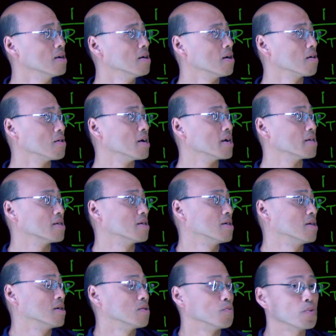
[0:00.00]
All right,
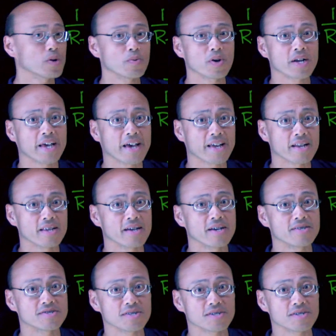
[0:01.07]
we want to analyze